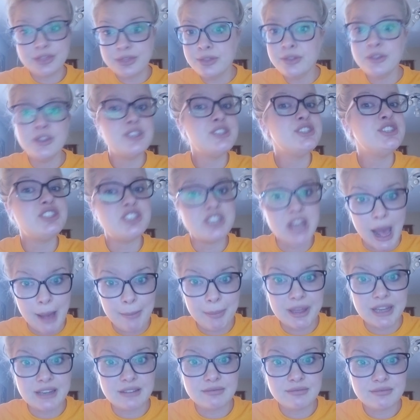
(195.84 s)
Stop
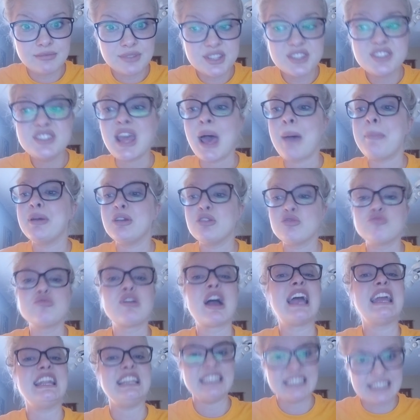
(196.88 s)
it. Stop it
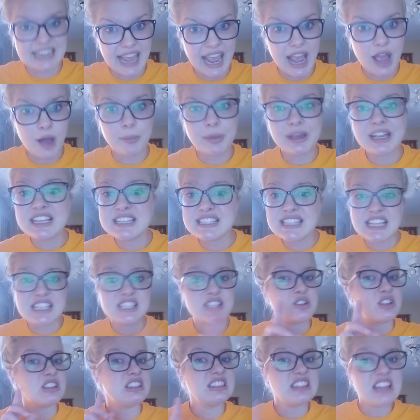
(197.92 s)
right now, because that's
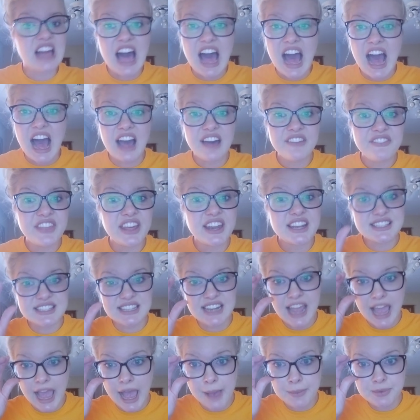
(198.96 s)
a lie. That is an
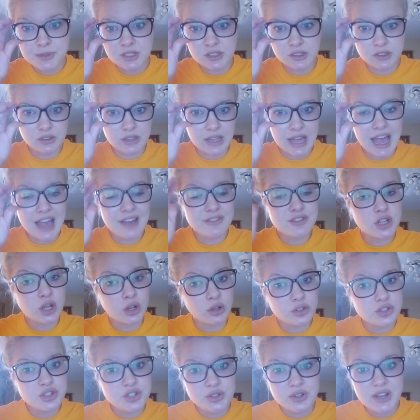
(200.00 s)
absolute lie. I've
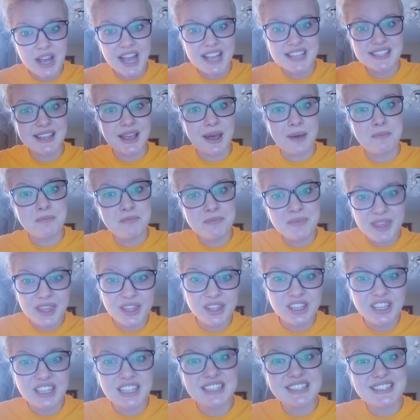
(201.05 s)
told you guys a
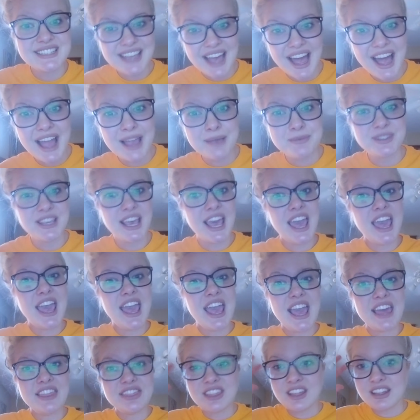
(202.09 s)
million times.
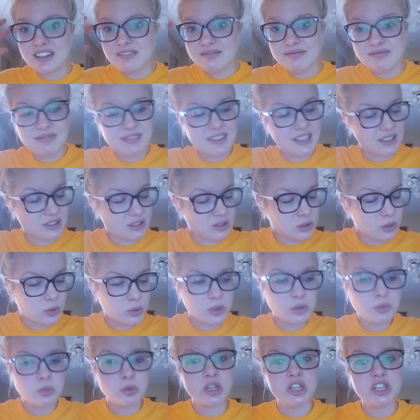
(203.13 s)
The
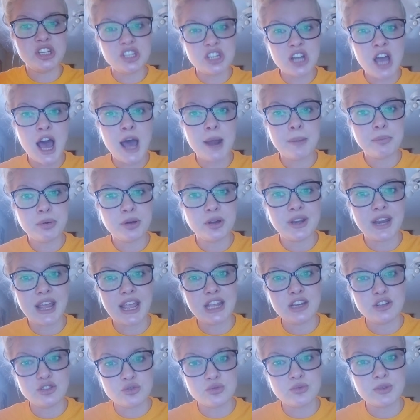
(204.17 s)
Lord would not put a
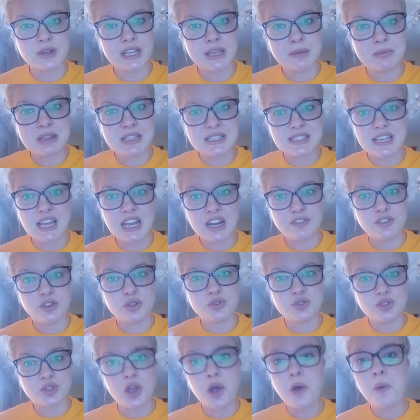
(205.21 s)
dream inside of you
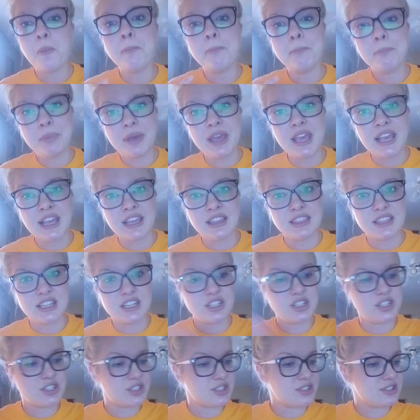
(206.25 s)
so big
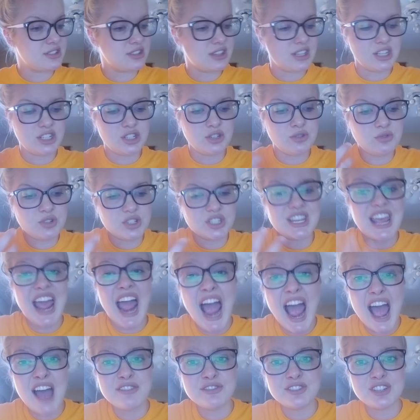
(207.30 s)
that you just
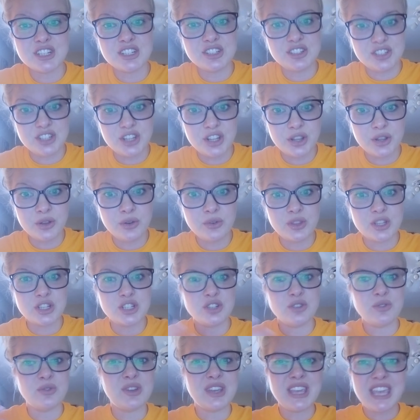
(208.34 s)
have to do, that
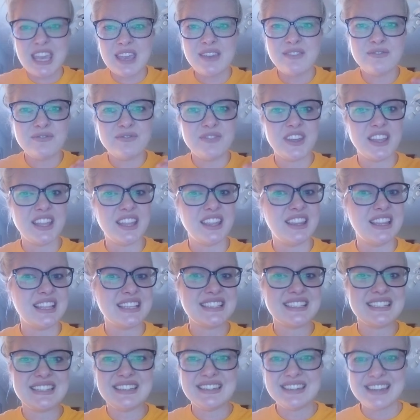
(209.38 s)
you keep feeling
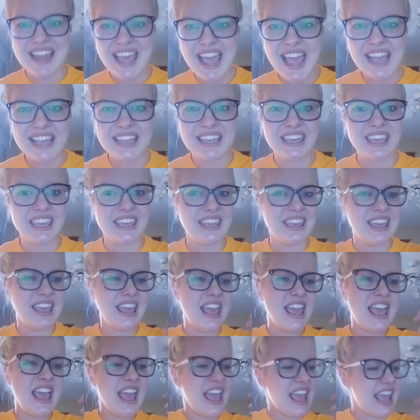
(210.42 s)
this nagging
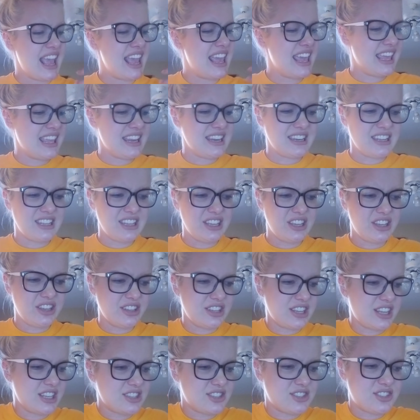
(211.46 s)
and
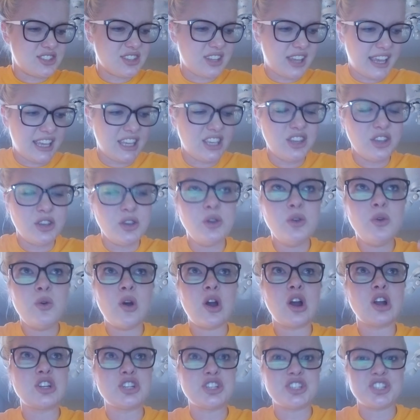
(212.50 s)
it's like you
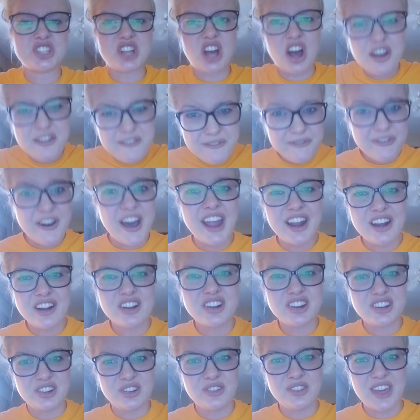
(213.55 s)
are just on fire
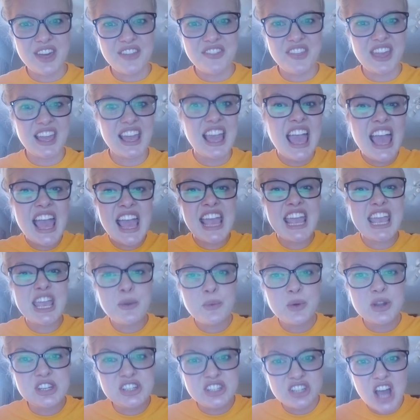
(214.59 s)
to do that thing. He
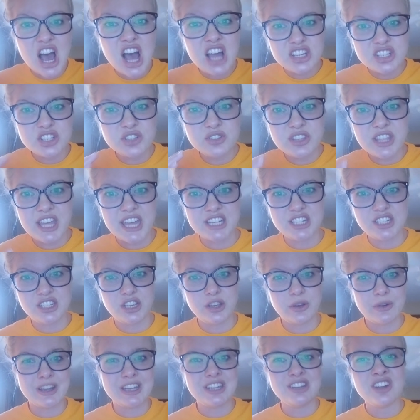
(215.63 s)
would not do that to
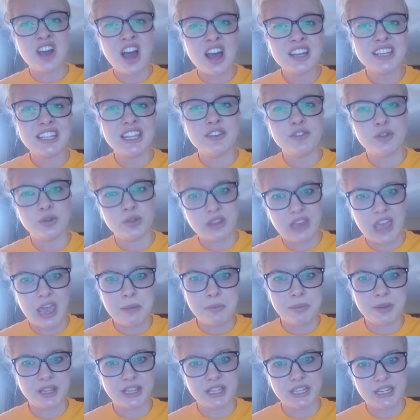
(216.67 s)
you and not give you the
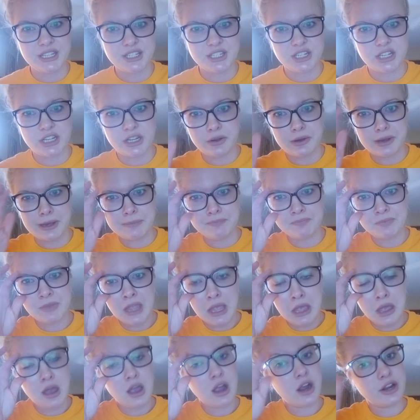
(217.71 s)
capabilities to do it.
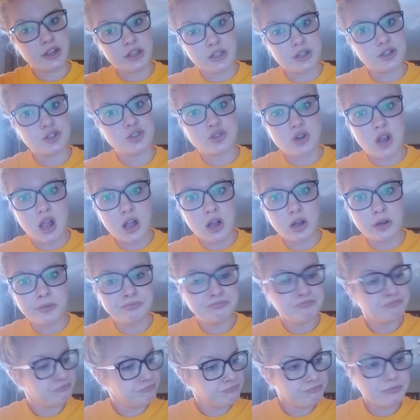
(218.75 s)
Are you going to struggle?
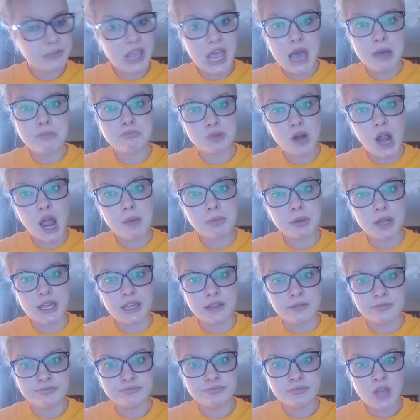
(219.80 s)
Yeah, probably.
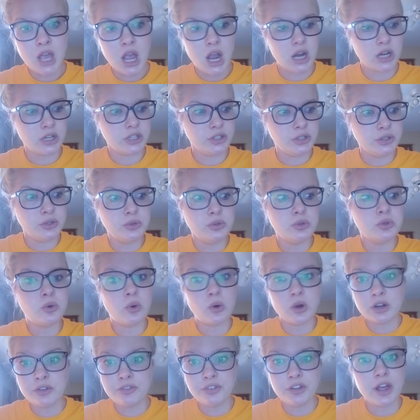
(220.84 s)
Are you
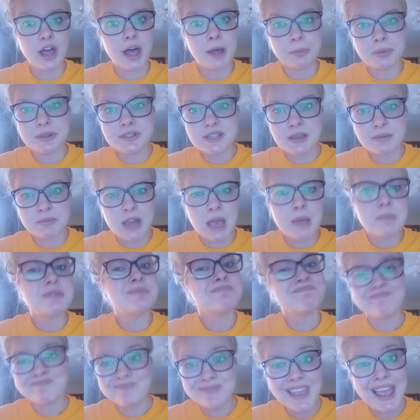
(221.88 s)
going to feel helpless sometimes?
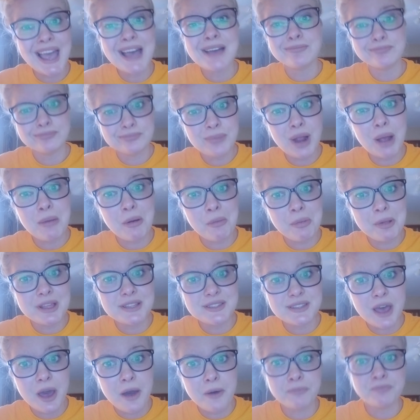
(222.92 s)
Yeah, probably
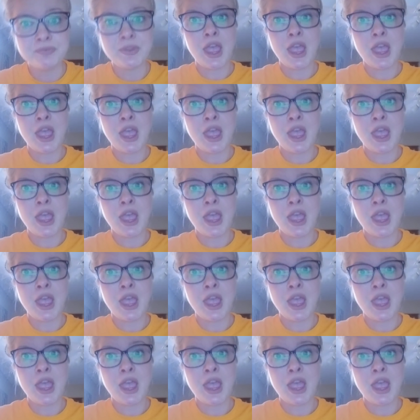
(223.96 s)
so.